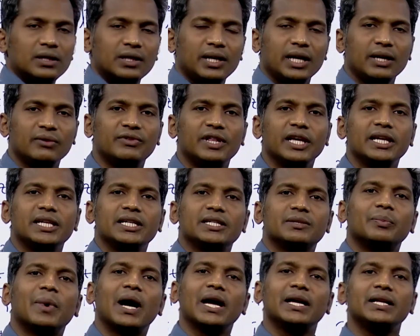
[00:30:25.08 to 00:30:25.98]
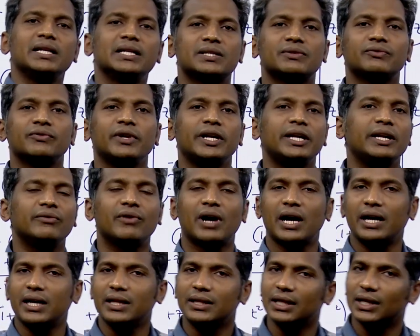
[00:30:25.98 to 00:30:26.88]
If there is minus, we
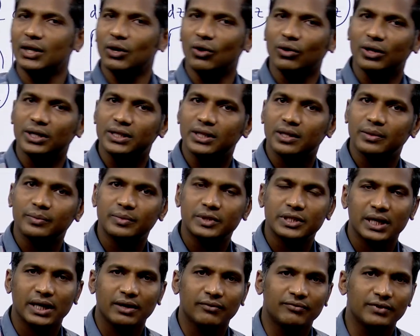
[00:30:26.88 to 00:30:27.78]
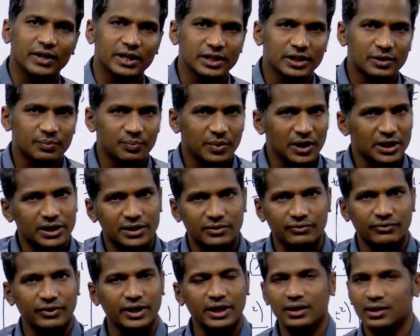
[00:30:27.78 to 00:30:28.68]
divide in the logarithms. If there is plus,
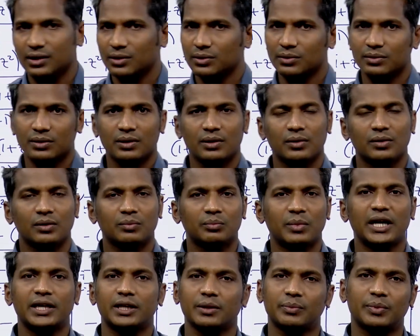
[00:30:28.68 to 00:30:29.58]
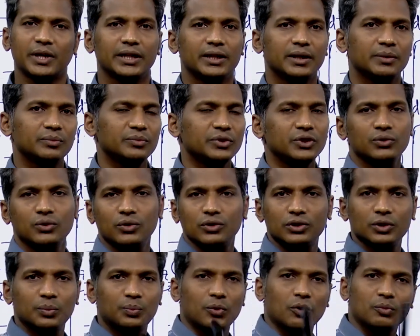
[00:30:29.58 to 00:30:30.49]
we multiply them. You know
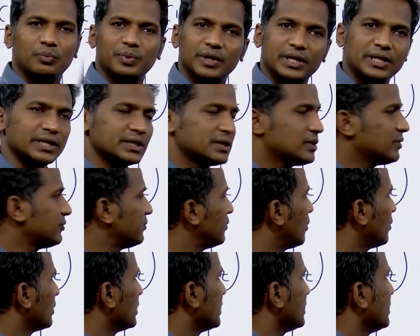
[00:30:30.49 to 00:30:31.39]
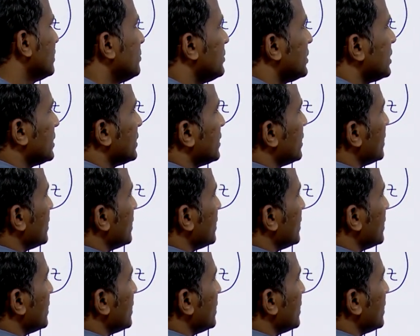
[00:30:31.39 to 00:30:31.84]
the properties of logarithms.